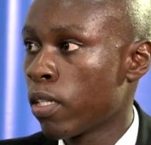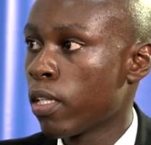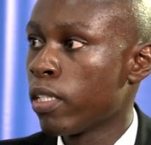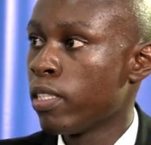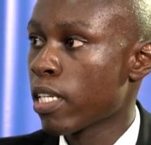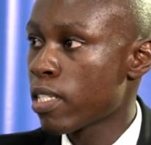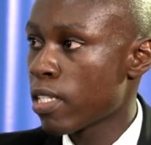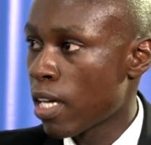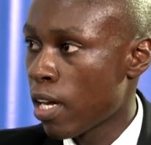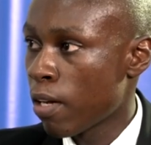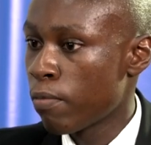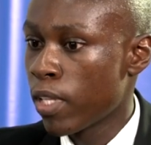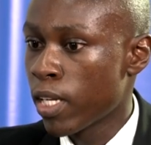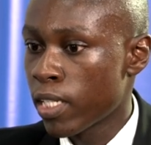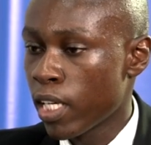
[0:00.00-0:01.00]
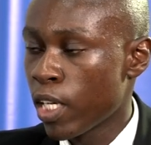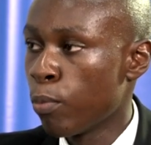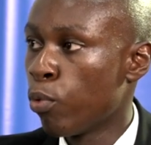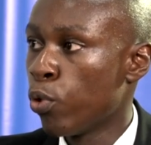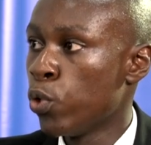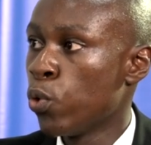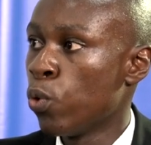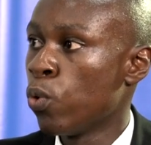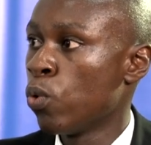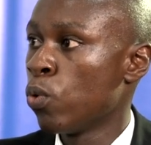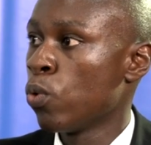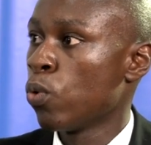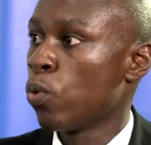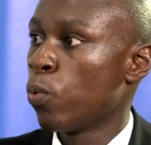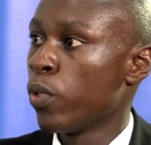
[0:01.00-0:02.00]
Just have that MOU
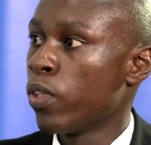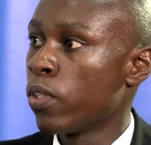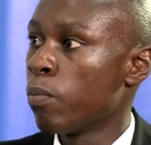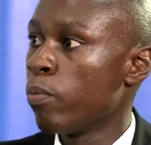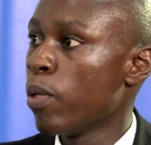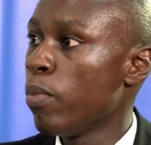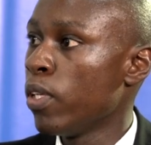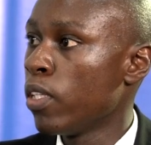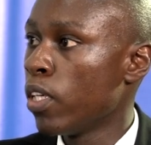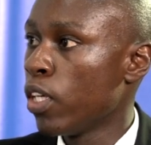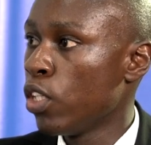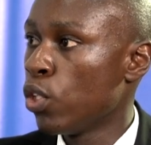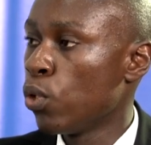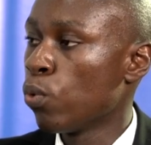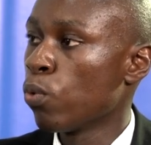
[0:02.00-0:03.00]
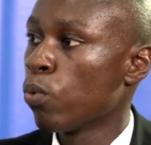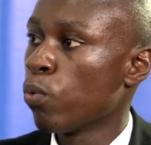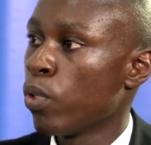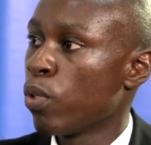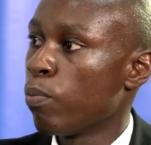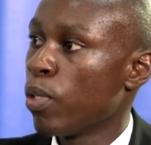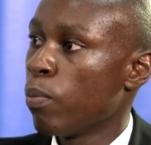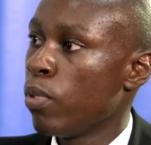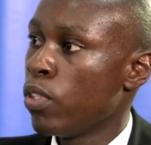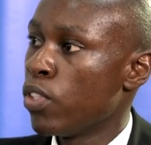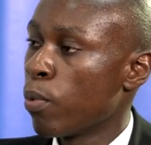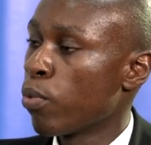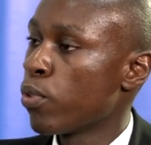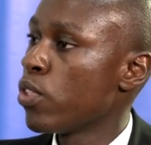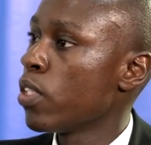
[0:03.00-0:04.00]
with maybe KQ, with maybe
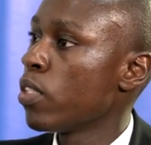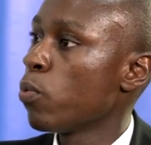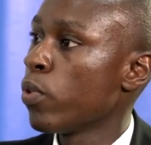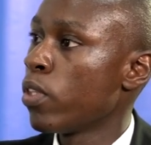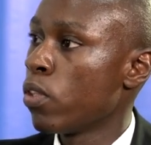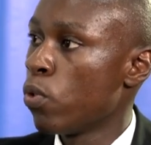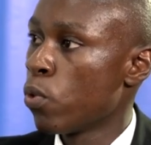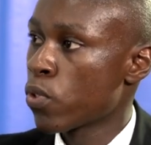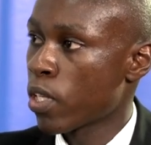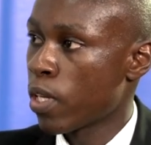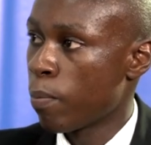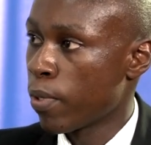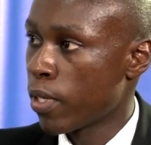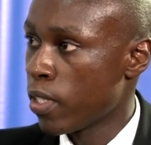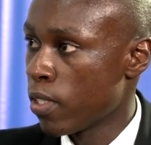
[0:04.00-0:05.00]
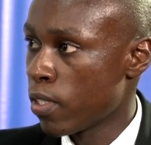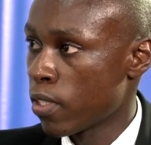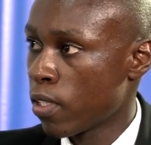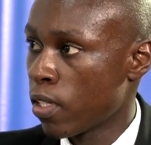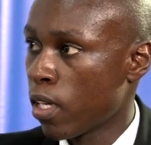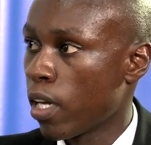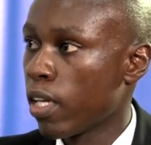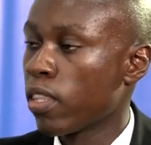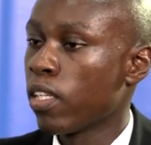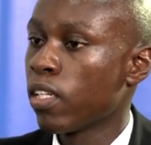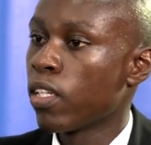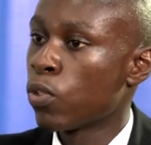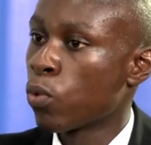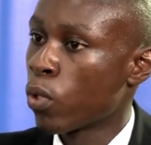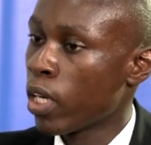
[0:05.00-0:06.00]
Jumbojet, with those companies. I think
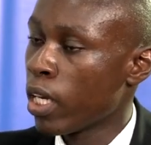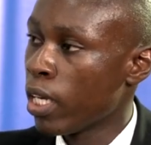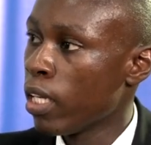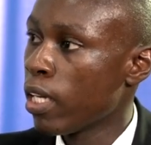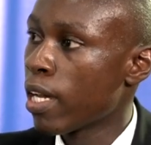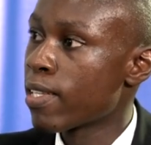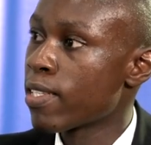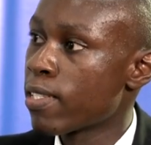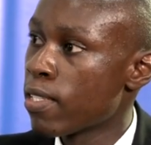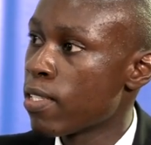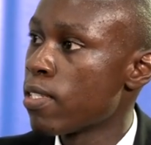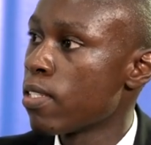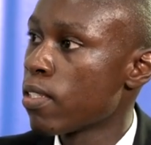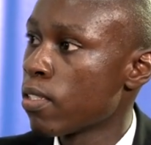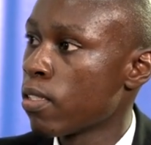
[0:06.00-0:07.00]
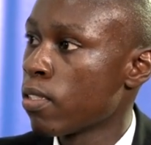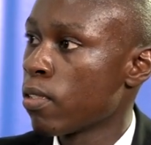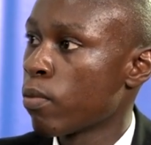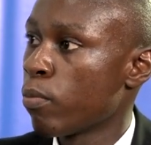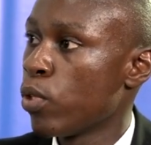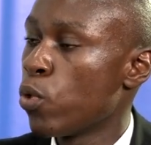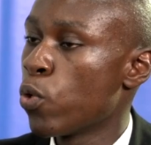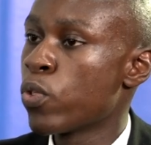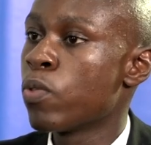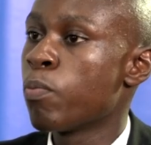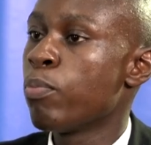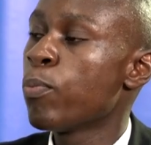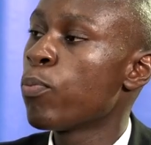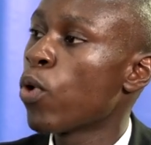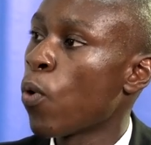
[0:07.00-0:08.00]
it will really assist, because
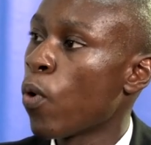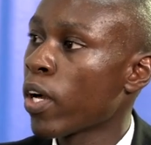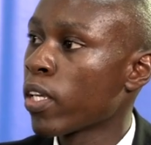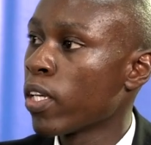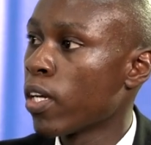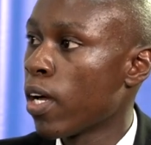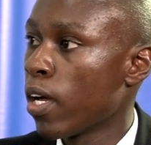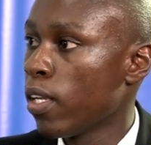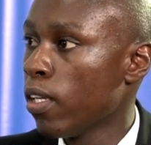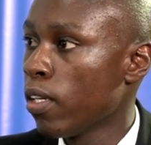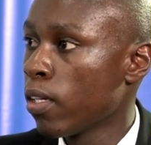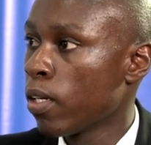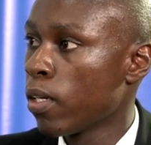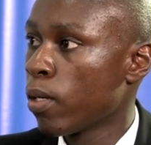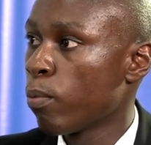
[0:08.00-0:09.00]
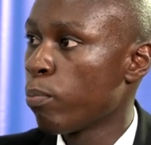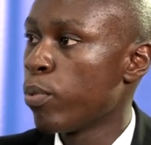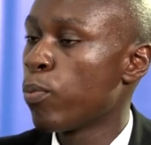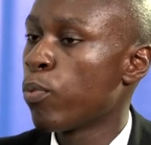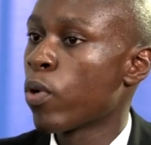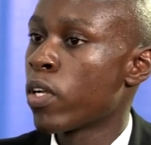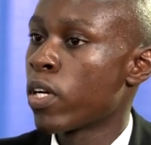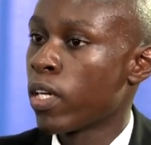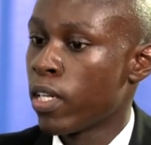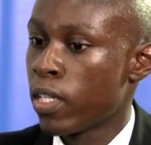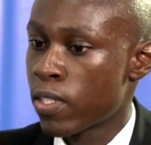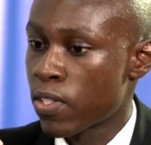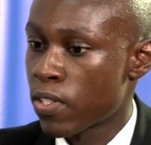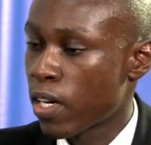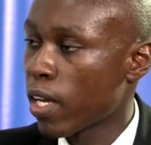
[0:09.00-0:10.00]
people are working hard, people are really
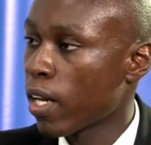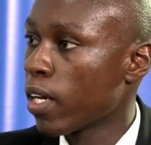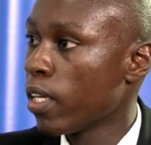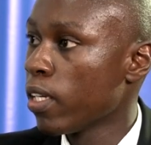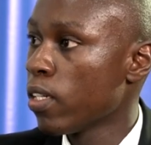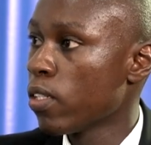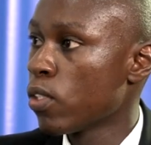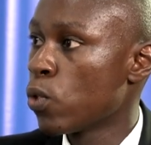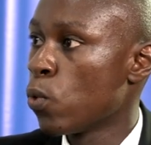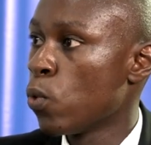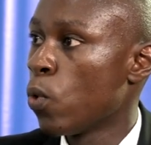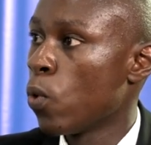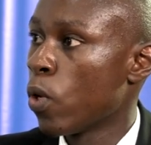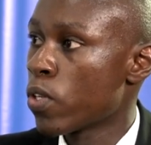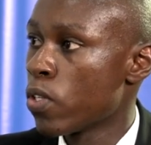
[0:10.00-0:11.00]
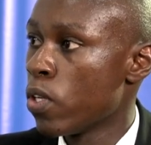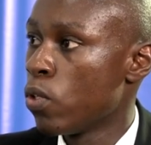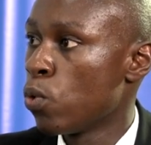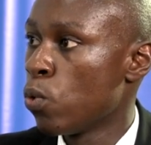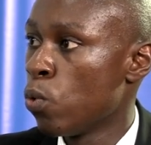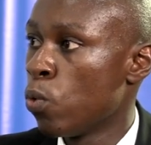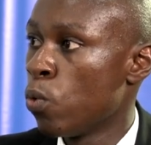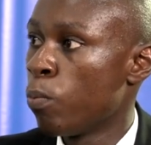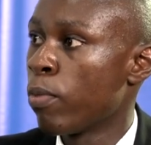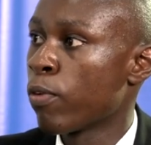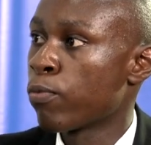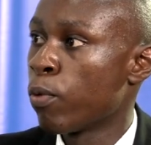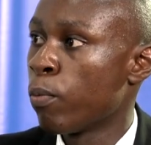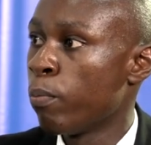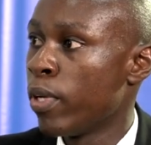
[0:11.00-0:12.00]
struggling to
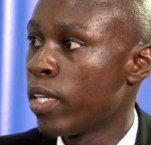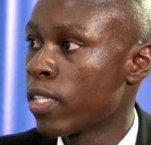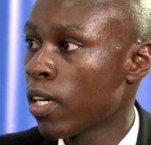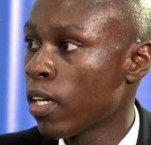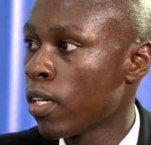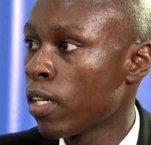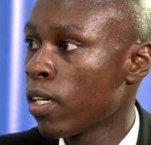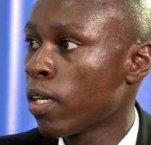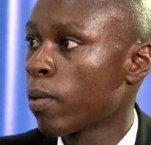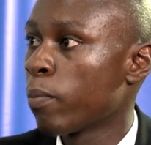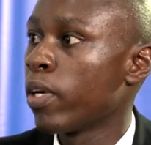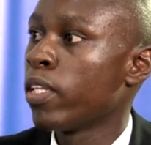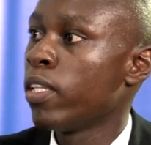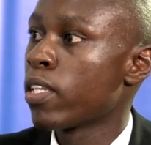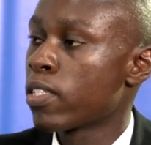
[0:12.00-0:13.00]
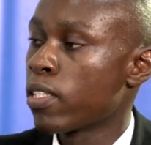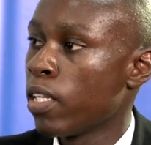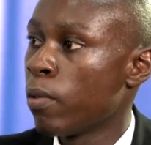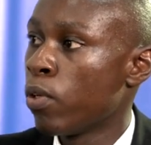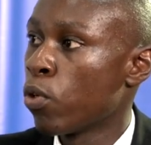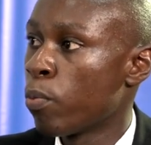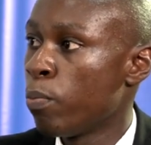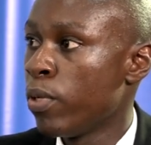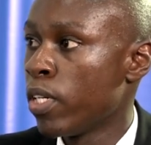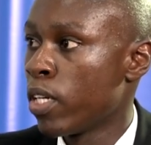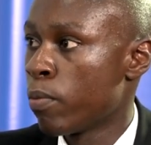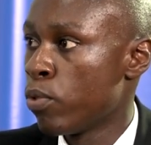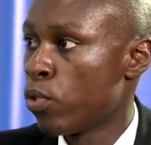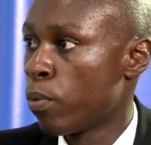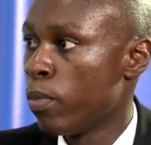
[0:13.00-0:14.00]
perform better, but they're still not being
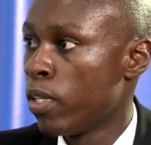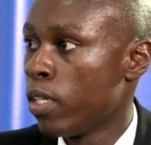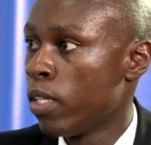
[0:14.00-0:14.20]
absorbed.